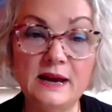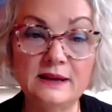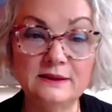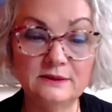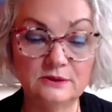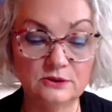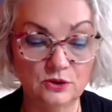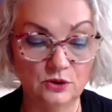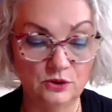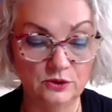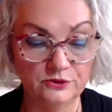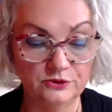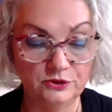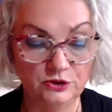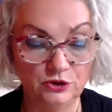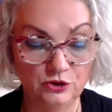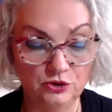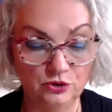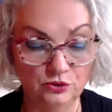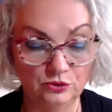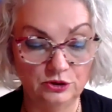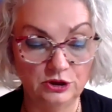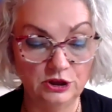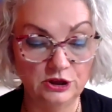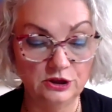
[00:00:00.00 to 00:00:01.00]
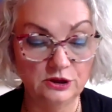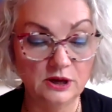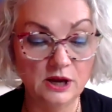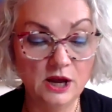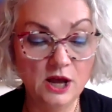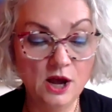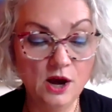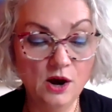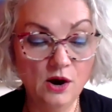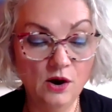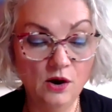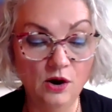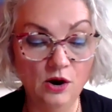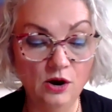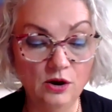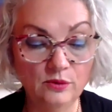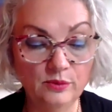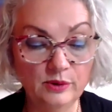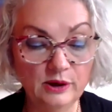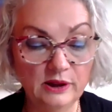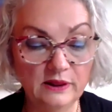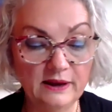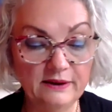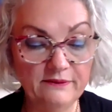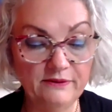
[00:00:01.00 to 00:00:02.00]
as constituting
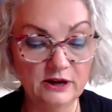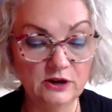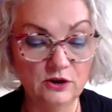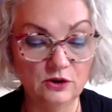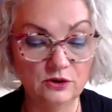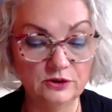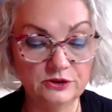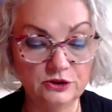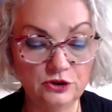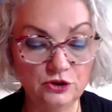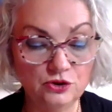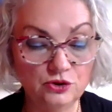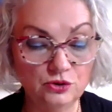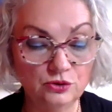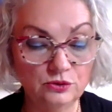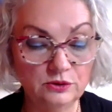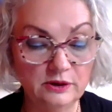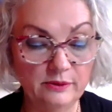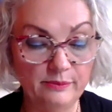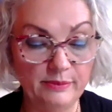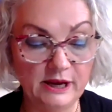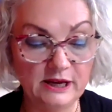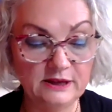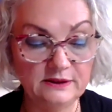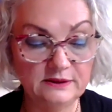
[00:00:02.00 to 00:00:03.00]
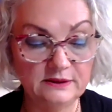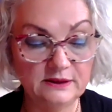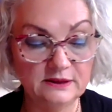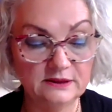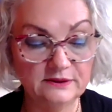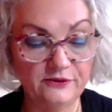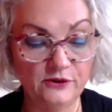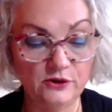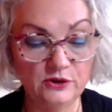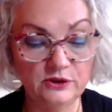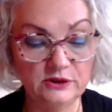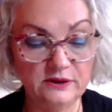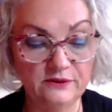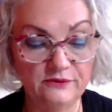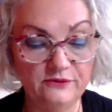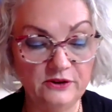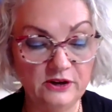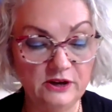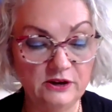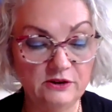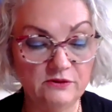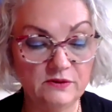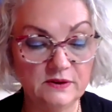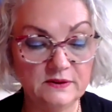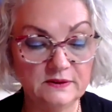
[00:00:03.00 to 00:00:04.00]
or will ever constitute the basis for
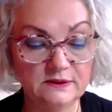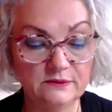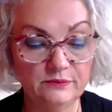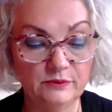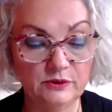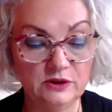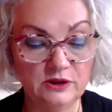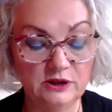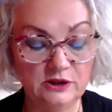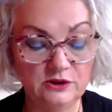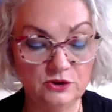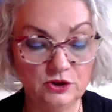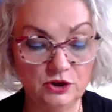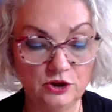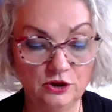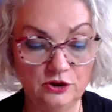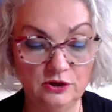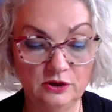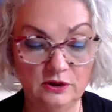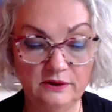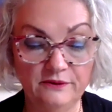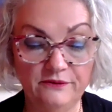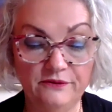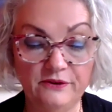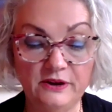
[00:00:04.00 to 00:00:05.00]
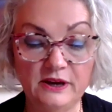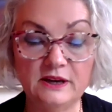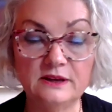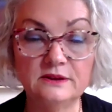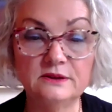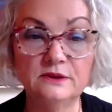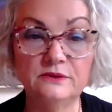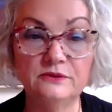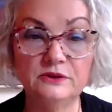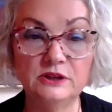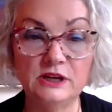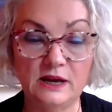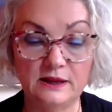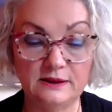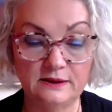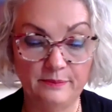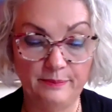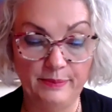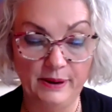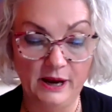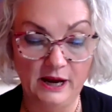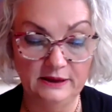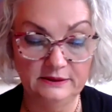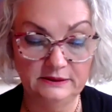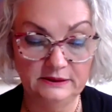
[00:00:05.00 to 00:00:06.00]
interference with the internal affairs of the other
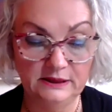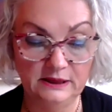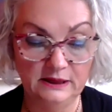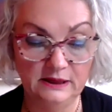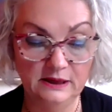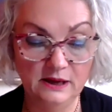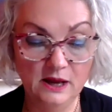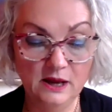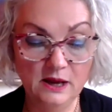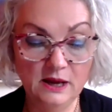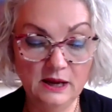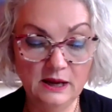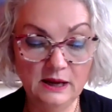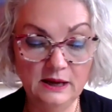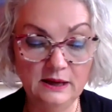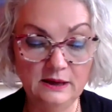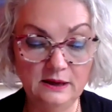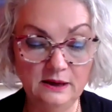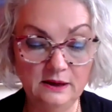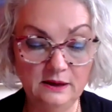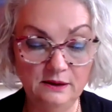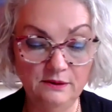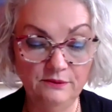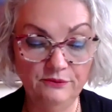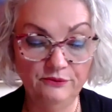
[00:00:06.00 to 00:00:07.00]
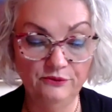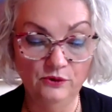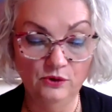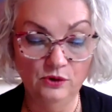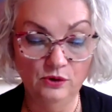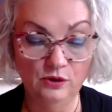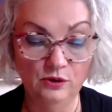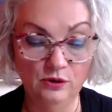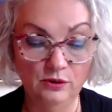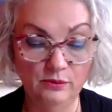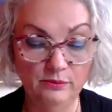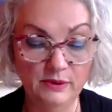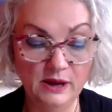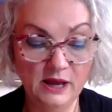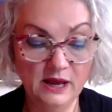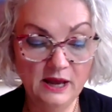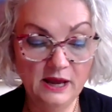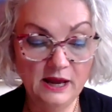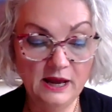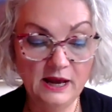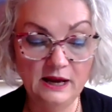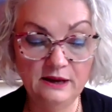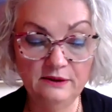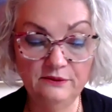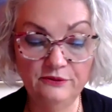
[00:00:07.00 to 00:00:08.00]
party in any form
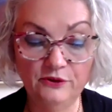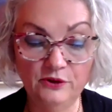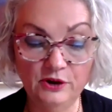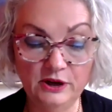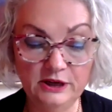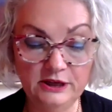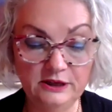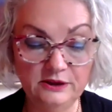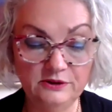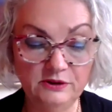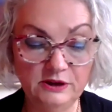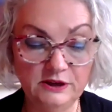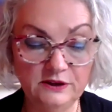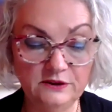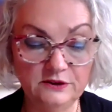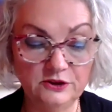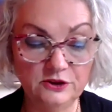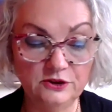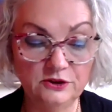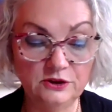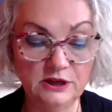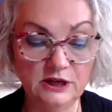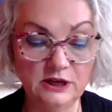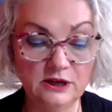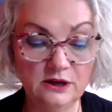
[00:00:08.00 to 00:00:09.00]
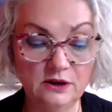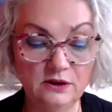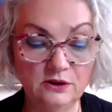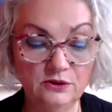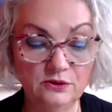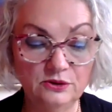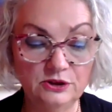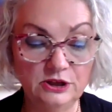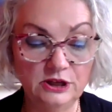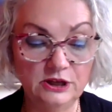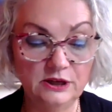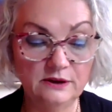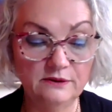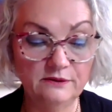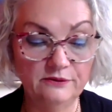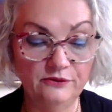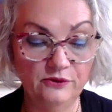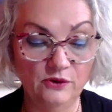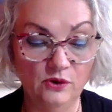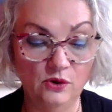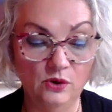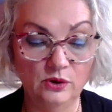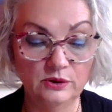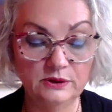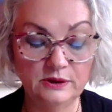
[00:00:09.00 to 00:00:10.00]
and for any reason, including
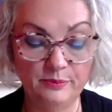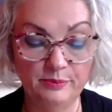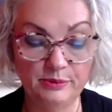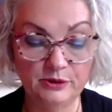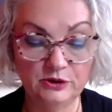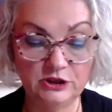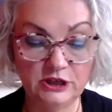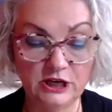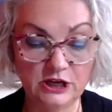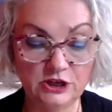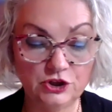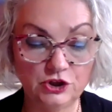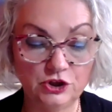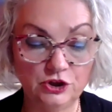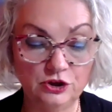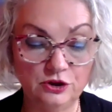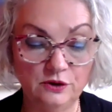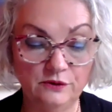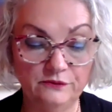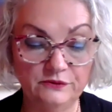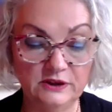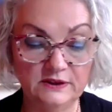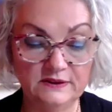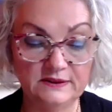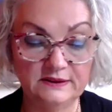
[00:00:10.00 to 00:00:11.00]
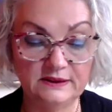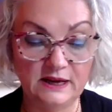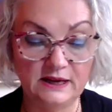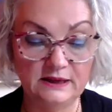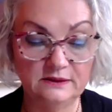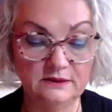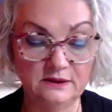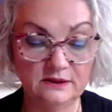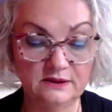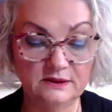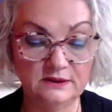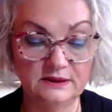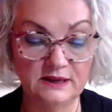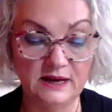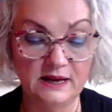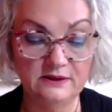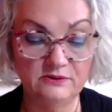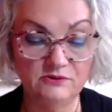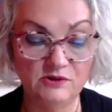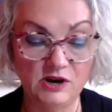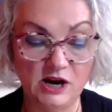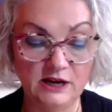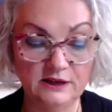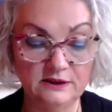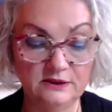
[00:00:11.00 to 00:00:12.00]
for the protection of the status
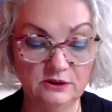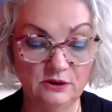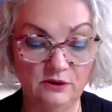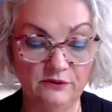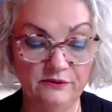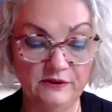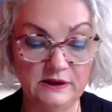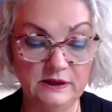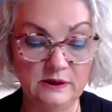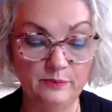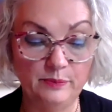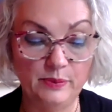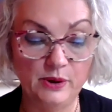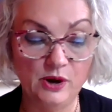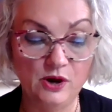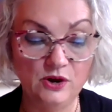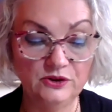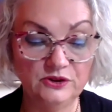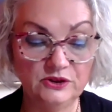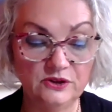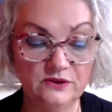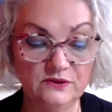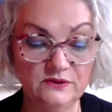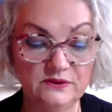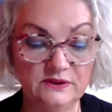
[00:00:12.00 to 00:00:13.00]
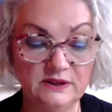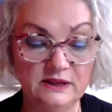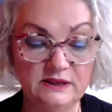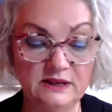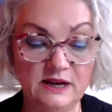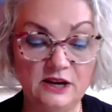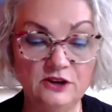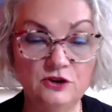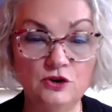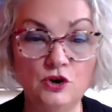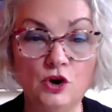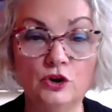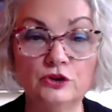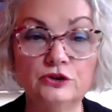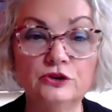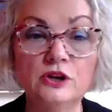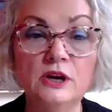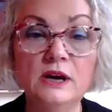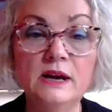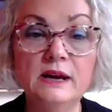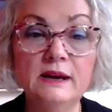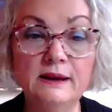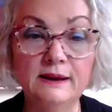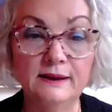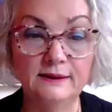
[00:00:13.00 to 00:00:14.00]
and rights of any persons that are not
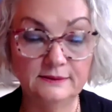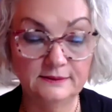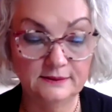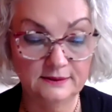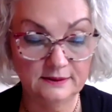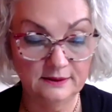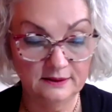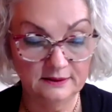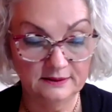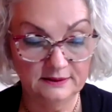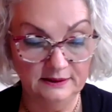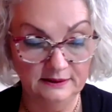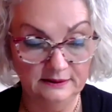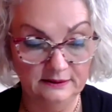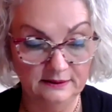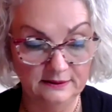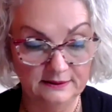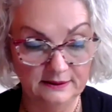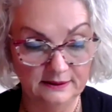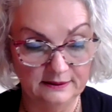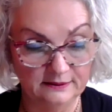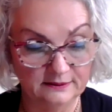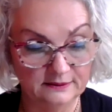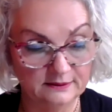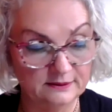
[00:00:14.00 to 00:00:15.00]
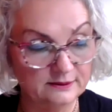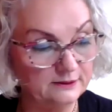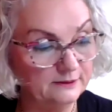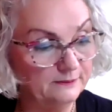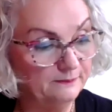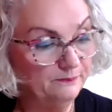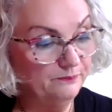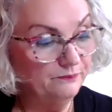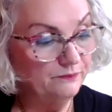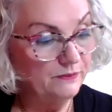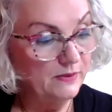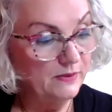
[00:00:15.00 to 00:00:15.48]
its citizens.